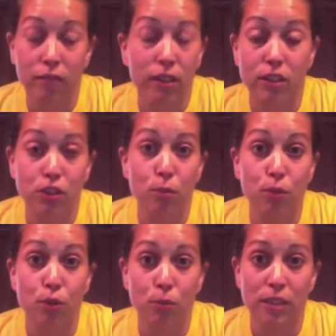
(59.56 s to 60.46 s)
it's super,
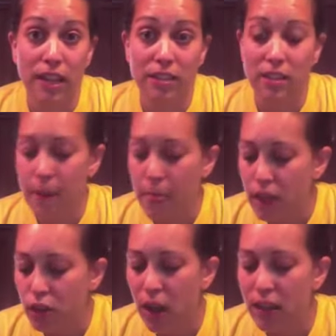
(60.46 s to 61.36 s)
super tasty.
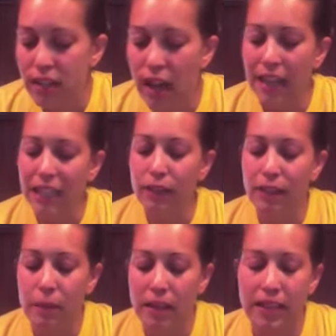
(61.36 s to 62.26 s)
So I highly
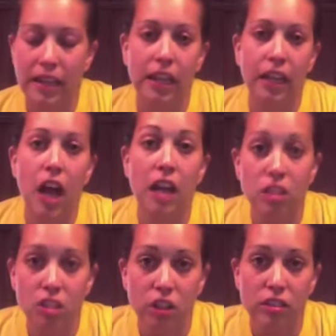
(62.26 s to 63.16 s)
recommend getting
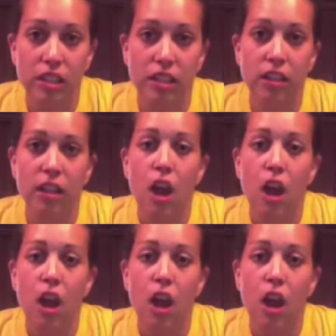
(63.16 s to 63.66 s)
unsalted